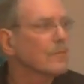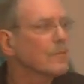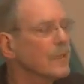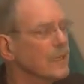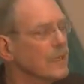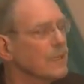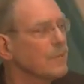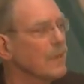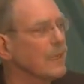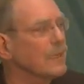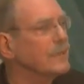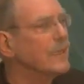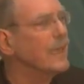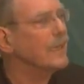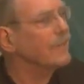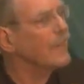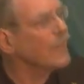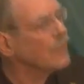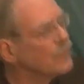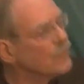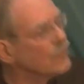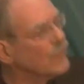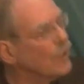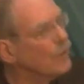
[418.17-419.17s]
Think about that.
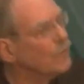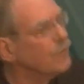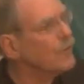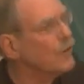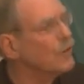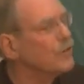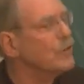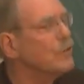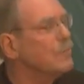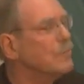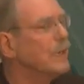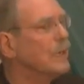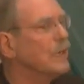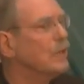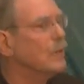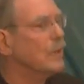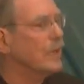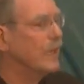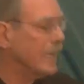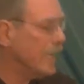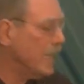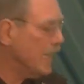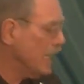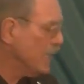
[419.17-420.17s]
That's cell phone
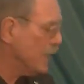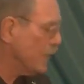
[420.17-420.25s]
ubiquity.